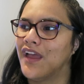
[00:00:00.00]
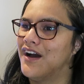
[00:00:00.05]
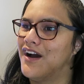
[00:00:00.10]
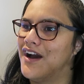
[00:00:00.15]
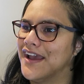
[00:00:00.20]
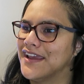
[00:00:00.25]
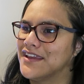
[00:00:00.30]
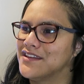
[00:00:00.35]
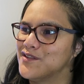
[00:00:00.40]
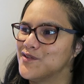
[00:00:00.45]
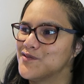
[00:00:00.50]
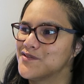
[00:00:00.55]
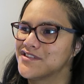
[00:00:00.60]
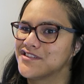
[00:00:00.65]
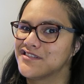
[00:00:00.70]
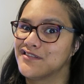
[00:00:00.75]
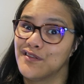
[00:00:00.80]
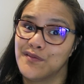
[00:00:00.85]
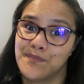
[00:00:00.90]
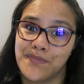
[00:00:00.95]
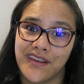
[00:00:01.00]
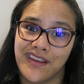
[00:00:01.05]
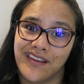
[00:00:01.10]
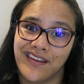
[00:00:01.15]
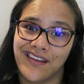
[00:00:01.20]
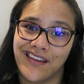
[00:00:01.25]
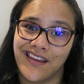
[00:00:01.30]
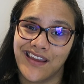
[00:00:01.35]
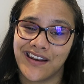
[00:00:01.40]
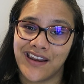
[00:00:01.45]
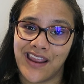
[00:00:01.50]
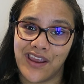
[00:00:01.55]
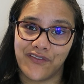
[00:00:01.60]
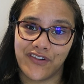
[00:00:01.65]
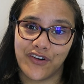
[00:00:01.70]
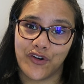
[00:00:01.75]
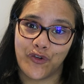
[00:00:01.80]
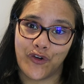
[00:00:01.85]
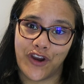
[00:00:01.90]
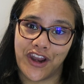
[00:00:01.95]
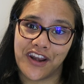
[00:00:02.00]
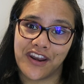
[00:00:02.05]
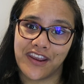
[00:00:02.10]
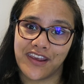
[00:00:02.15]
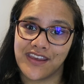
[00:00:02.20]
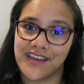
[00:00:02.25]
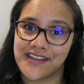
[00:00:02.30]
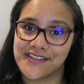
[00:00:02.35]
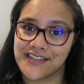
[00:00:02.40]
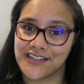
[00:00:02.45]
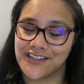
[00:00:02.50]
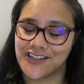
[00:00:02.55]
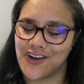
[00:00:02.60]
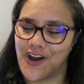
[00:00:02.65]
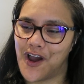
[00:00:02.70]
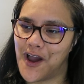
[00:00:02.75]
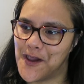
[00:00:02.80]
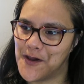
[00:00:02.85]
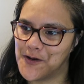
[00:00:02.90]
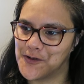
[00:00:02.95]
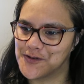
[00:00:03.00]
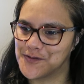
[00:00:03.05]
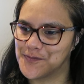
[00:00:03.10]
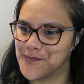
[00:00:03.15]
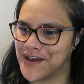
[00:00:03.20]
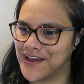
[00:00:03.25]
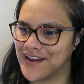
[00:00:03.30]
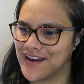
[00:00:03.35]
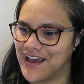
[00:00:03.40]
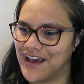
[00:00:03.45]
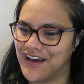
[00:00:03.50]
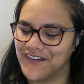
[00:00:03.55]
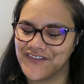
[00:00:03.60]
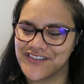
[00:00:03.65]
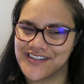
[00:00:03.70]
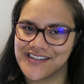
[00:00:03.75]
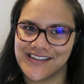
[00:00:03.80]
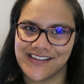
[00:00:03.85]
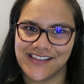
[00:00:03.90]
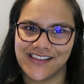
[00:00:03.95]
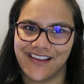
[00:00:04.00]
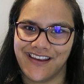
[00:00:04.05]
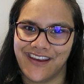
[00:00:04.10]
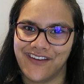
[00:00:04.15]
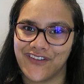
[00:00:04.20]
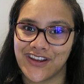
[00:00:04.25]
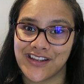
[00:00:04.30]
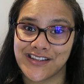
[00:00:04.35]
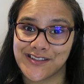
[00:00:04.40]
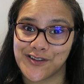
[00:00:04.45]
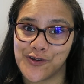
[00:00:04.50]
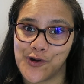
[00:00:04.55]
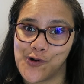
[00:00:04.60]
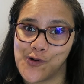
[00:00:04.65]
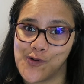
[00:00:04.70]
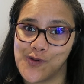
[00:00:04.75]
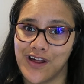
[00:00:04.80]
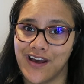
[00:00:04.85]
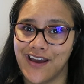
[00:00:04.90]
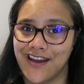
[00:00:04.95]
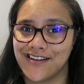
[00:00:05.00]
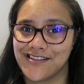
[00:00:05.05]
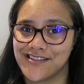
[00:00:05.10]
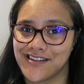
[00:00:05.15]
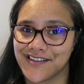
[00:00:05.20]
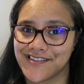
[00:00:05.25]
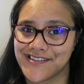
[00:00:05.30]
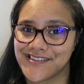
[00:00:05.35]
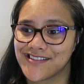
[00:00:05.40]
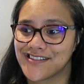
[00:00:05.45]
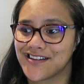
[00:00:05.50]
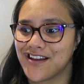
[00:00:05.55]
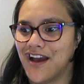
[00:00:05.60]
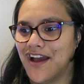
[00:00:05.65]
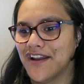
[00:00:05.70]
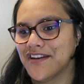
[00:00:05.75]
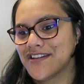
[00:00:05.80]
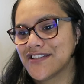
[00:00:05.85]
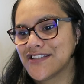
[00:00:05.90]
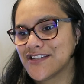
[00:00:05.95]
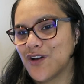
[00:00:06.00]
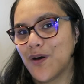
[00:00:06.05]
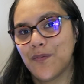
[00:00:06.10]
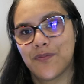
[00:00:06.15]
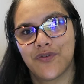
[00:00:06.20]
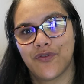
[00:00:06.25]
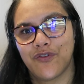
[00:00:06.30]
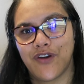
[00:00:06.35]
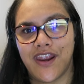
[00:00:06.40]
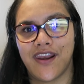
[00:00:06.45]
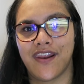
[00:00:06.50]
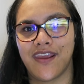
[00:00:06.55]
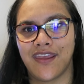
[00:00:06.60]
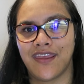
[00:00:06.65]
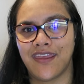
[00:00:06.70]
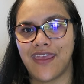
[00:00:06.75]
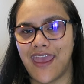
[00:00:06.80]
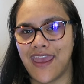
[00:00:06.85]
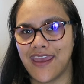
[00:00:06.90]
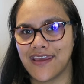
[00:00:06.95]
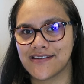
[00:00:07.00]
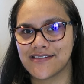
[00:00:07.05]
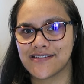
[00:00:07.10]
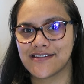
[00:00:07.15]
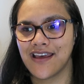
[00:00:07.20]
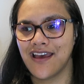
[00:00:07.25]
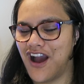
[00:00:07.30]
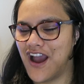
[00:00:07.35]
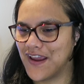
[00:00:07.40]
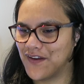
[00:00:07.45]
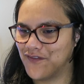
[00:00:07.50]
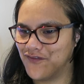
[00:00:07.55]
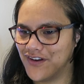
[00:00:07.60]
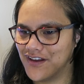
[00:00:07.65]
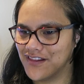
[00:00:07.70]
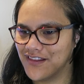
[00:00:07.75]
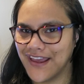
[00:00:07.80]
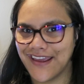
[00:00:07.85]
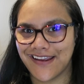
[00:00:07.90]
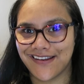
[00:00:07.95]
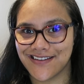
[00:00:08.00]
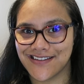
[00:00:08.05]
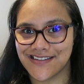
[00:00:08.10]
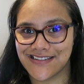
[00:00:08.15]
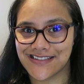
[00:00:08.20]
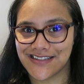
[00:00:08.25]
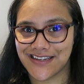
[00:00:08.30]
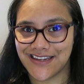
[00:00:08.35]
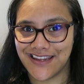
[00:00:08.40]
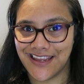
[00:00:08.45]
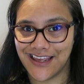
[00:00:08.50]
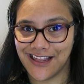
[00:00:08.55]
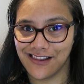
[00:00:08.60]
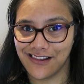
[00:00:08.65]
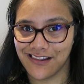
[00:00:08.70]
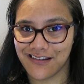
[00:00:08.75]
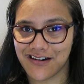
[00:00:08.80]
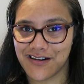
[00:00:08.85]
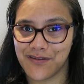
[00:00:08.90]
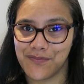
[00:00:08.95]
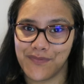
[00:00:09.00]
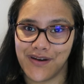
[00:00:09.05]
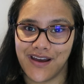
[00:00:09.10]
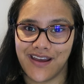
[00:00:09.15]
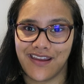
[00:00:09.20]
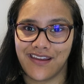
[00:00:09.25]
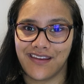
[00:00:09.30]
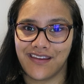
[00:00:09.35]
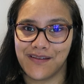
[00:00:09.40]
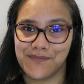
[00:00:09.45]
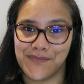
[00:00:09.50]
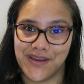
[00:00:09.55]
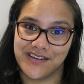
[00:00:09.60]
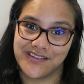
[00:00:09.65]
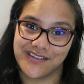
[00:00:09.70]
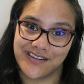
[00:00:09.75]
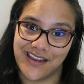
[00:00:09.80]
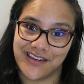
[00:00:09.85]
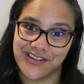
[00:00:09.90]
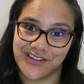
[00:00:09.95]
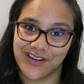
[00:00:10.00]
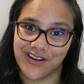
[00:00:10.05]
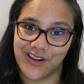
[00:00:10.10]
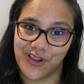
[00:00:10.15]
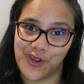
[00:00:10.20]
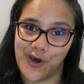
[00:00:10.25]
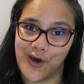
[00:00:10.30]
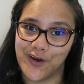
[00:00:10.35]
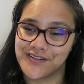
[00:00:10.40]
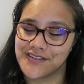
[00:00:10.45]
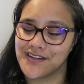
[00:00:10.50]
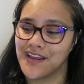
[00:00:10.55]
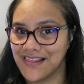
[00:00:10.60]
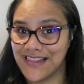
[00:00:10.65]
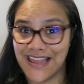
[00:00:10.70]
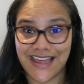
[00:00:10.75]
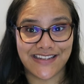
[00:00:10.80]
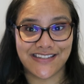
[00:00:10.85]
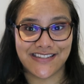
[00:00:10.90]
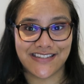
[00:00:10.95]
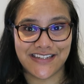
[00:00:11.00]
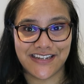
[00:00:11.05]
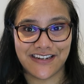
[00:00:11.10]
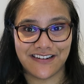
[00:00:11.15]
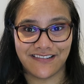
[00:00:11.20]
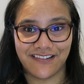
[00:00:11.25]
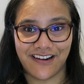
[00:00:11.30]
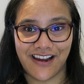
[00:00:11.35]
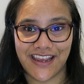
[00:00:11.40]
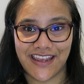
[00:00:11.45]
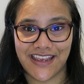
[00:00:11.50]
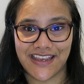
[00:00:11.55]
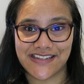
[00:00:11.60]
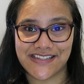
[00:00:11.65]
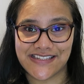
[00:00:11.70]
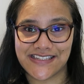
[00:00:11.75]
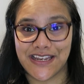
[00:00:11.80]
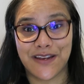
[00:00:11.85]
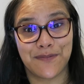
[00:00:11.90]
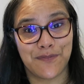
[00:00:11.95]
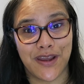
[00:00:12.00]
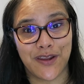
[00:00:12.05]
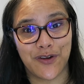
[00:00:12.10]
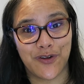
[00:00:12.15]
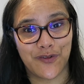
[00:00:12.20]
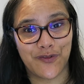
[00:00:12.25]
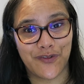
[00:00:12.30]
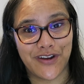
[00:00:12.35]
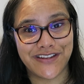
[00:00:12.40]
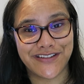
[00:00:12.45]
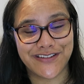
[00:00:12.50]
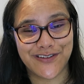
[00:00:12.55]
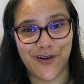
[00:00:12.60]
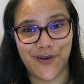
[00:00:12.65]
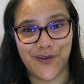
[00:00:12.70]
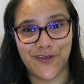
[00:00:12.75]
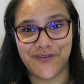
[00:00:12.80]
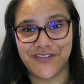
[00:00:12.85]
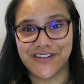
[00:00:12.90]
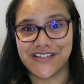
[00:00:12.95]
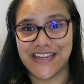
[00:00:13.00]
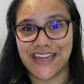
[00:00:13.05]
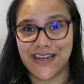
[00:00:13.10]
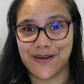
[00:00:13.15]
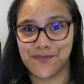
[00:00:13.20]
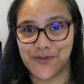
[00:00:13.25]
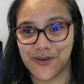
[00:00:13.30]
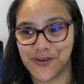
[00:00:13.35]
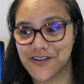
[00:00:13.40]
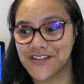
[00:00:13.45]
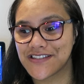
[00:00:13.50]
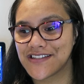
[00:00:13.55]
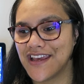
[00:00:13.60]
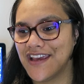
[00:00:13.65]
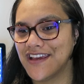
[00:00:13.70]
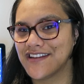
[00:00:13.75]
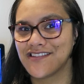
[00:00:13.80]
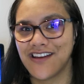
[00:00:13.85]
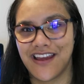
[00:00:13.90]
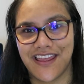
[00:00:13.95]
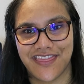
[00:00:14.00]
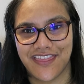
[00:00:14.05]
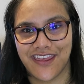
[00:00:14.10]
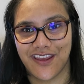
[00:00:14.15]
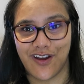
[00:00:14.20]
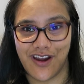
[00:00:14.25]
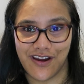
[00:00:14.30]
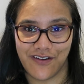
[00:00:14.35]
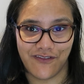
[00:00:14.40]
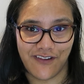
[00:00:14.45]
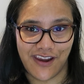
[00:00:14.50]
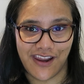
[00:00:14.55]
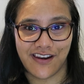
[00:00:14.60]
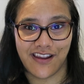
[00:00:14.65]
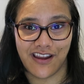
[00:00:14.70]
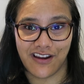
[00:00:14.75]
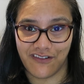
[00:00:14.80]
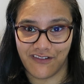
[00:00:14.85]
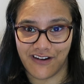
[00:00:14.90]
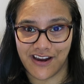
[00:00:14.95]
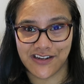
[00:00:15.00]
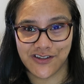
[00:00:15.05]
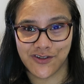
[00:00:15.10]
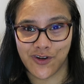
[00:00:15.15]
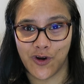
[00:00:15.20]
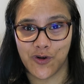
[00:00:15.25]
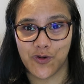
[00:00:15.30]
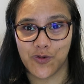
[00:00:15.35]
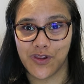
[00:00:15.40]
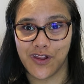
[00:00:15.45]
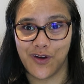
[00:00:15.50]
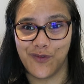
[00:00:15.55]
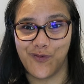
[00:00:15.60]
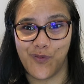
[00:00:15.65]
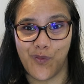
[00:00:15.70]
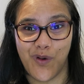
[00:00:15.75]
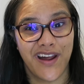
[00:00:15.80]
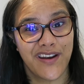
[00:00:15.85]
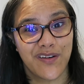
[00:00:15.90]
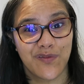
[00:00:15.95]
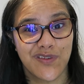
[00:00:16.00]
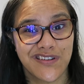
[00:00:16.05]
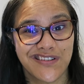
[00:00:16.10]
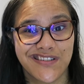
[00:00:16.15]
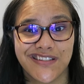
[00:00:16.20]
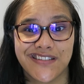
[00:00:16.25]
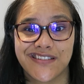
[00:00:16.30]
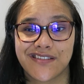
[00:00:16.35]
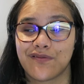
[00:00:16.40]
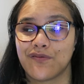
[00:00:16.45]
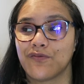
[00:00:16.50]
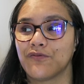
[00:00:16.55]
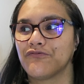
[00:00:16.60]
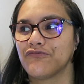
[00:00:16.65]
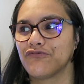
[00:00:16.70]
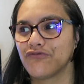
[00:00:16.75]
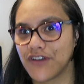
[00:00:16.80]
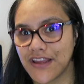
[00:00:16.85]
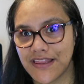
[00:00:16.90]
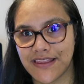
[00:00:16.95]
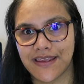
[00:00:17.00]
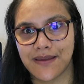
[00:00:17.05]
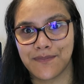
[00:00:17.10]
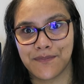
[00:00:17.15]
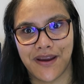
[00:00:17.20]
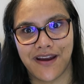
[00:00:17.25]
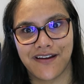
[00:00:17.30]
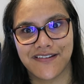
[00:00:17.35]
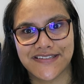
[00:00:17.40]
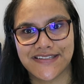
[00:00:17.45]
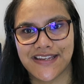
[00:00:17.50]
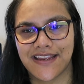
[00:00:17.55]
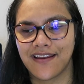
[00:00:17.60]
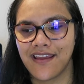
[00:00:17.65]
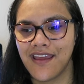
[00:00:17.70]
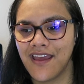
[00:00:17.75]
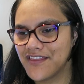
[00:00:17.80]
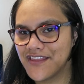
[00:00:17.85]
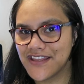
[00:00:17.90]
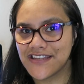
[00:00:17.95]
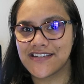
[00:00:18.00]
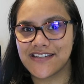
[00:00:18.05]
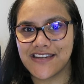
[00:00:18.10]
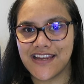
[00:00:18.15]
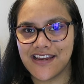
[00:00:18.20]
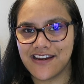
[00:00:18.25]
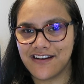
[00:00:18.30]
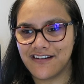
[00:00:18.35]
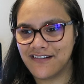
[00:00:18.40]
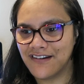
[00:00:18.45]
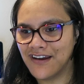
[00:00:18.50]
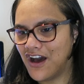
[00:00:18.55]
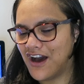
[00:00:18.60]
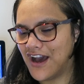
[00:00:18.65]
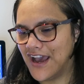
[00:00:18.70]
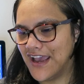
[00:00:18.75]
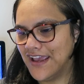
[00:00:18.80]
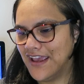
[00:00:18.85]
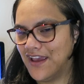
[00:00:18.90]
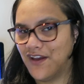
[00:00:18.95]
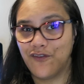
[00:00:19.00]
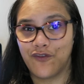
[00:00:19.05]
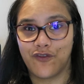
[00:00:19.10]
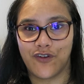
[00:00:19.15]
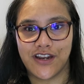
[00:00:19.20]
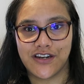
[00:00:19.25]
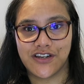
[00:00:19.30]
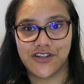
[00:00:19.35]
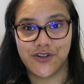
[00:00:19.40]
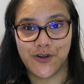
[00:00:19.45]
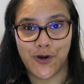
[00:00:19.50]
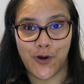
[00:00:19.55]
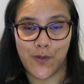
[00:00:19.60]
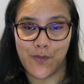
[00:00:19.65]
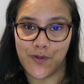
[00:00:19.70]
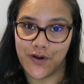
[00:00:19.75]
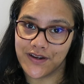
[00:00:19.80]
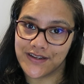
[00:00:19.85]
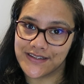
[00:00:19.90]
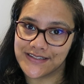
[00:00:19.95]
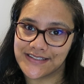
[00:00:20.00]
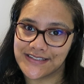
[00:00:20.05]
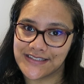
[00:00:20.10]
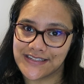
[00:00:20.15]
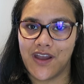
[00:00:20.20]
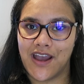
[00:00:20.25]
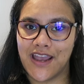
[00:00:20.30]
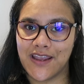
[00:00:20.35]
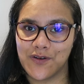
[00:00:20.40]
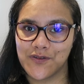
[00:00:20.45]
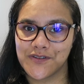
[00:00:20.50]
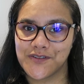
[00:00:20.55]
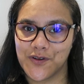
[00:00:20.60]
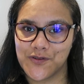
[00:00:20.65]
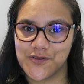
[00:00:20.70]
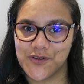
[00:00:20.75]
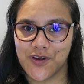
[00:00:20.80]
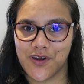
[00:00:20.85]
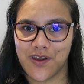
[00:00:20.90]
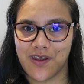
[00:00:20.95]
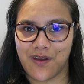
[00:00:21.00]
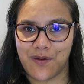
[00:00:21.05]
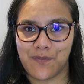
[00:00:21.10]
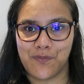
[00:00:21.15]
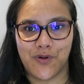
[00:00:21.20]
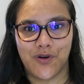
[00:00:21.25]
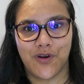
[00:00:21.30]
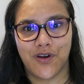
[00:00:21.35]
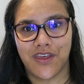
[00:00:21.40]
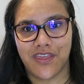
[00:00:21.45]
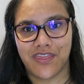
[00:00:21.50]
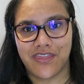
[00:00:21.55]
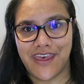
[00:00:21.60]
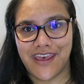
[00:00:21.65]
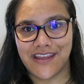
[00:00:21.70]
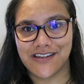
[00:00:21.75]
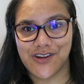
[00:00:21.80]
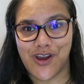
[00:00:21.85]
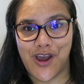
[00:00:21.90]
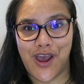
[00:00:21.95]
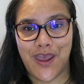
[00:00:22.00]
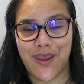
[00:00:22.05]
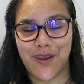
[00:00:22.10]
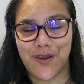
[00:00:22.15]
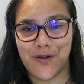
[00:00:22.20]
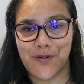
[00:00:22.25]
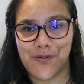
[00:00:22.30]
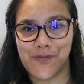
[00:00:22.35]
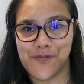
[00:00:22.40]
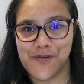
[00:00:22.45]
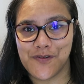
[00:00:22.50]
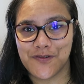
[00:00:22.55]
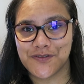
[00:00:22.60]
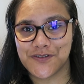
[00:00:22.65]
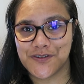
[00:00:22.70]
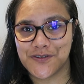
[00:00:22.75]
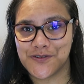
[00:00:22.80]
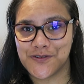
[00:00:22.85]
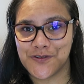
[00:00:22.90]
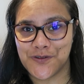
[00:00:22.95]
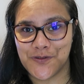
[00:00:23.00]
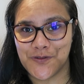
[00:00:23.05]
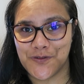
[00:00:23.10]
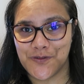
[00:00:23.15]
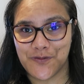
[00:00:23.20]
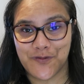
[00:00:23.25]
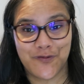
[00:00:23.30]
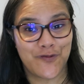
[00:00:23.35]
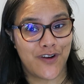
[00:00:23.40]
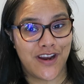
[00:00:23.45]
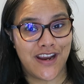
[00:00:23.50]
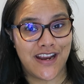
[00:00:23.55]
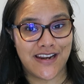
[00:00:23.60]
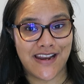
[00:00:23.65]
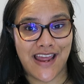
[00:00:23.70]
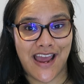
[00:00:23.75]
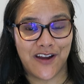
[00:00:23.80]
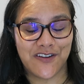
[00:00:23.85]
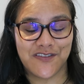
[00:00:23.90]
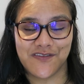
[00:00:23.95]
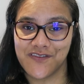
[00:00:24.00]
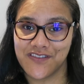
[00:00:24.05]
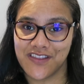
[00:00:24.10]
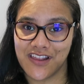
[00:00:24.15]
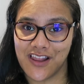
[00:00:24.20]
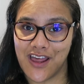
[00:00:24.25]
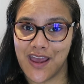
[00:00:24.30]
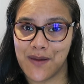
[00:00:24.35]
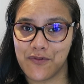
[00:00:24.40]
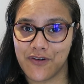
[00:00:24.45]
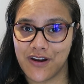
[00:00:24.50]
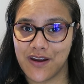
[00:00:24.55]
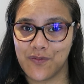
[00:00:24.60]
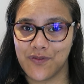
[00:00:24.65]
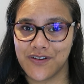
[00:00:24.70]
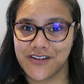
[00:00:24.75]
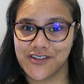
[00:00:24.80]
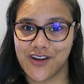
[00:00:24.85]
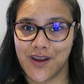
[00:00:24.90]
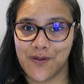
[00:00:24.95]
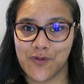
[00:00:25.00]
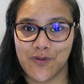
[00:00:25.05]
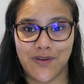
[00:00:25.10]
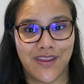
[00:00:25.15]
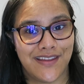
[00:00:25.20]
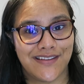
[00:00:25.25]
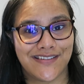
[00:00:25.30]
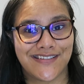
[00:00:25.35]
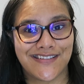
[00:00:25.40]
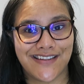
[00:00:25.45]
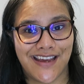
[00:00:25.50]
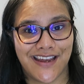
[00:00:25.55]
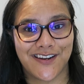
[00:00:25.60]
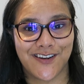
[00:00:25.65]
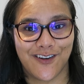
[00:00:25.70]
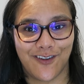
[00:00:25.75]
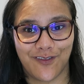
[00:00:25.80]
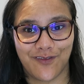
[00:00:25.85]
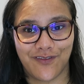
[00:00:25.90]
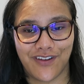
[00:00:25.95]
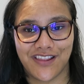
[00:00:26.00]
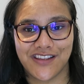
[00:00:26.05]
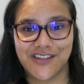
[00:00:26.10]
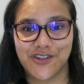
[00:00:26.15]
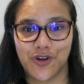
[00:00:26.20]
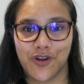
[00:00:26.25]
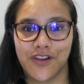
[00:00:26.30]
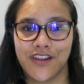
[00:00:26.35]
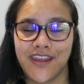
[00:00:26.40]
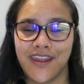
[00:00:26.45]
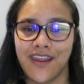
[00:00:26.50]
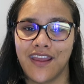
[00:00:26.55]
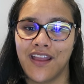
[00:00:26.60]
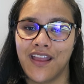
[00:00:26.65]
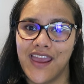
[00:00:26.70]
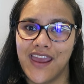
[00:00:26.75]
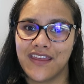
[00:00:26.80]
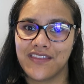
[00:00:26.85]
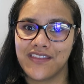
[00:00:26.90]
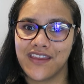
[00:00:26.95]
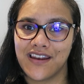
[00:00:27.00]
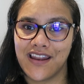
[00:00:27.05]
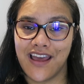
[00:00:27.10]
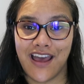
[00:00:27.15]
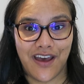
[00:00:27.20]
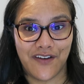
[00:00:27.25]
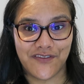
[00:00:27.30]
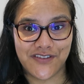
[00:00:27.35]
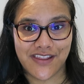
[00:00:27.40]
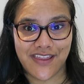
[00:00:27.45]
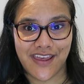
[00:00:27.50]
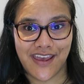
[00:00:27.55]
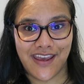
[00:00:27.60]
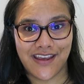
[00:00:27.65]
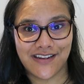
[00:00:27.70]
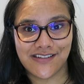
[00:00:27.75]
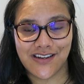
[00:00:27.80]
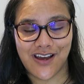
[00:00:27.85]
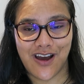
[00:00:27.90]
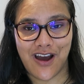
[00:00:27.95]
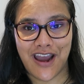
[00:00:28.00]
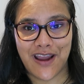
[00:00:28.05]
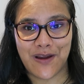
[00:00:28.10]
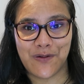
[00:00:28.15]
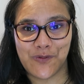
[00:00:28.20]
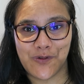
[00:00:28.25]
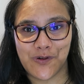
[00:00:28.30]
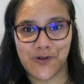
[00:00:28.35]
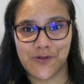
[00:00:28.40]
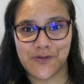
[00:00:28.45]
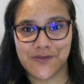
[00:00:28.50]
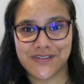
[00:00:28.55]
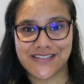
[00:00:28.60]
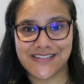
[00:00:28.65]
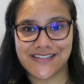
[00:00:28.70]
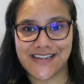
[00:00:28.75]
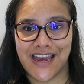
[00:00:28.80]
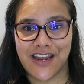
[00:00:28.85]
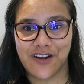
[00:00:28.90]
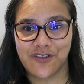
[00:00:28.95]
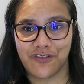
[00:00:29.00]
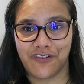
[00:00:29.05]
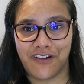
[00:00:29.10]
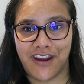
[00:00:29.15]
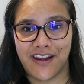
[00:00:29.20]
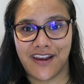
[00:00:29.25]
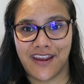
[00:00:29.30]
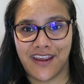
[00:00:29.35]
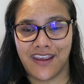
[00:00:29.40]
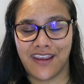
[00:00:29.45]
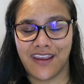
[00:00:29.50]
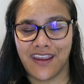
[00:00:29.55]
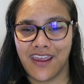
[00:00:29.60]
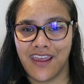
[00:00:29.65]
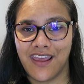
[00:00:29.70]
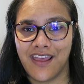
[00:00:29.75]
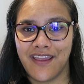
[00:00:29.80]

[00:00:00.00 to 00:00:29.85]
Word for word: I used to be an avid reader as a child, but after leaving school, I just kind of stopped reading, and I feel like it's killed my imagination a lot. Last year, I had set my Goodreads goal for 10 books, and I think I read a grand total of one, which is really embarrassing. This year, I have read two books I also took a book that I want to read out of the library, which I will get started on fairly shortly. And then after that, I will start reading